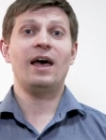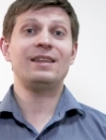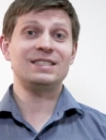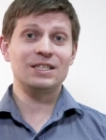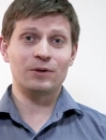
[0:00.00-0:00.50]

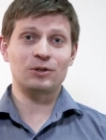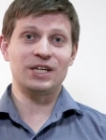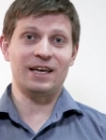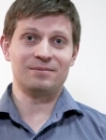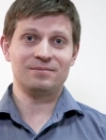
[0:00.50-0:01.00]
And that's it for
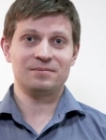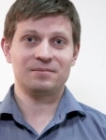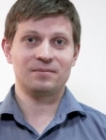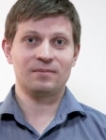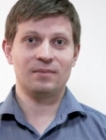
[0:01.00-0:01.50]
today.
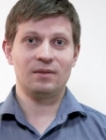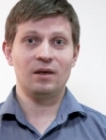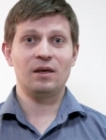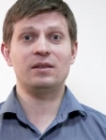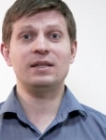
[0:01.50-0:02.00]

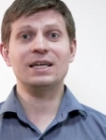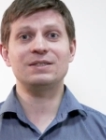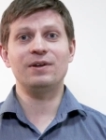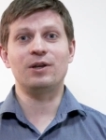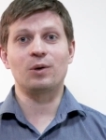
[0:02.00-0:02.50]
In the
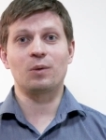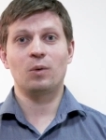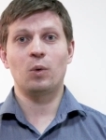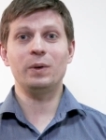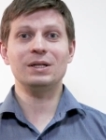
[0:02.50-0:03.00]
next video,
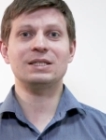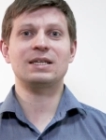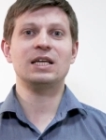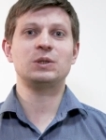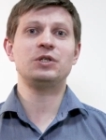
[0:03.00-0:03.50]
we'll
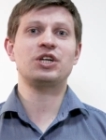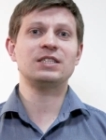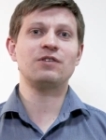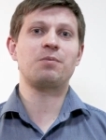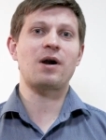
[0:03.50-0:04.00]
discuss which
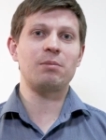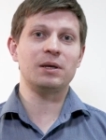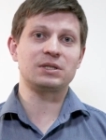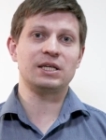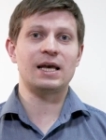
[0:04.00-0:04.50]
kinds of
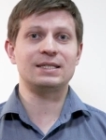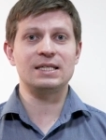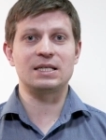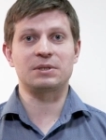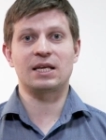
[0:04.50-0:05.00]
problems AI
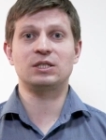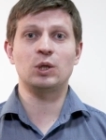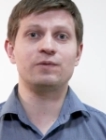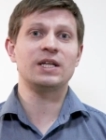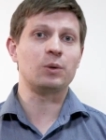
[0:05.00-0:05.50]
systems can
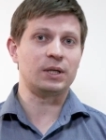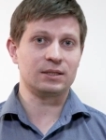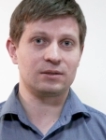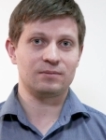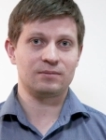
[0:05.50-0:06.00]
solve
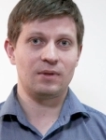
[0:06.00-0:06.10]
nowadays,